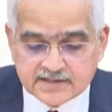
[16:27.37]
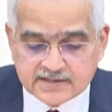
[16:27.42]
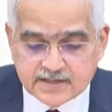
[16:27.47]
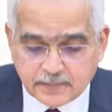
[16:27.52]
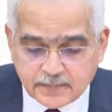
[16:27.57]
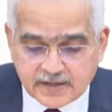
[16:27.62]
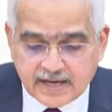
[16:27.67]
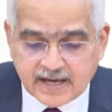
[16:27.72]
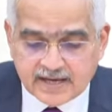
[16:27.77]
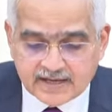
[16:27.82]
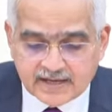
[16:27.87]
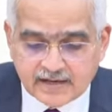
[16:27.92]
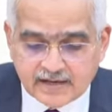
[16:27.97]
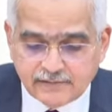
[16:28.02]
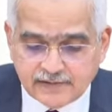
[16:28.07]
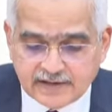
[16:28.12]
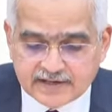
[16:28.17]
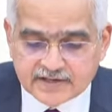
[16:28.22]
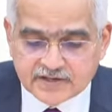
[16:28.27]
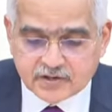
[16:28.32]
CPI
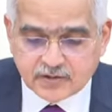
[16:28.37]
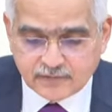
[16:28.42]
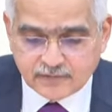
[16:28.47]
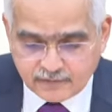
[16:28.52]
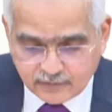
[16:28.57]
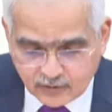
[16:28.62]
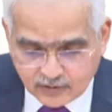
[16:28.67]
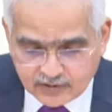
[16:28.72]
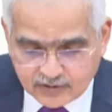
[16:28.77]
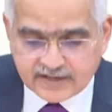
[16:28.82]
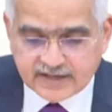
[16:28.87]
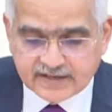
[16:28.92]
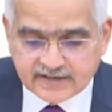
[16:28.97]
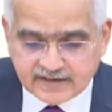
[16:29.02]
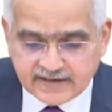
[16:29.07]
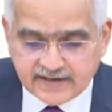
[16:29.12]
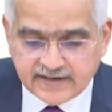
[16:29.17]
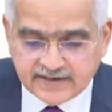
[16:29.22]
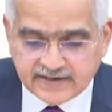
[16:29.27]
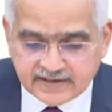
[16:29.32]
inflation for the
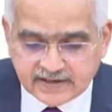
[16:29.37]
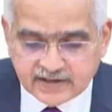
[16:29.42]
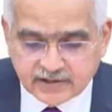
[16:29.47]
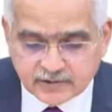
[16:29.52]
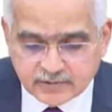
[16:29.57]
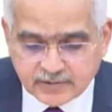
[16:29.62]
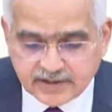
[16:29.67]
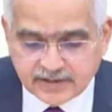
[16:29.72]
current year